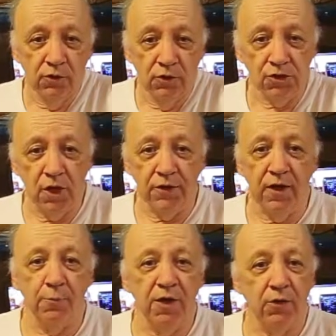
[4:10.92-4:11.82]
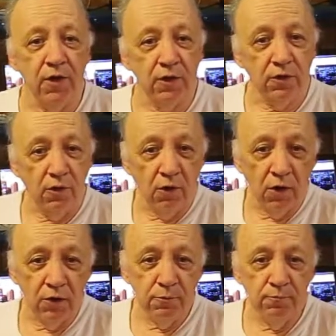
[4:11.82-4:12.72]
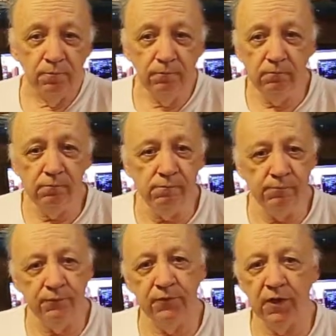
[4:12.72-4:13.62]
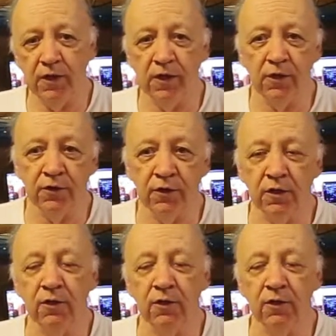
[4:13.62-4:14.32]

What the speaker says: shut down my credit card, and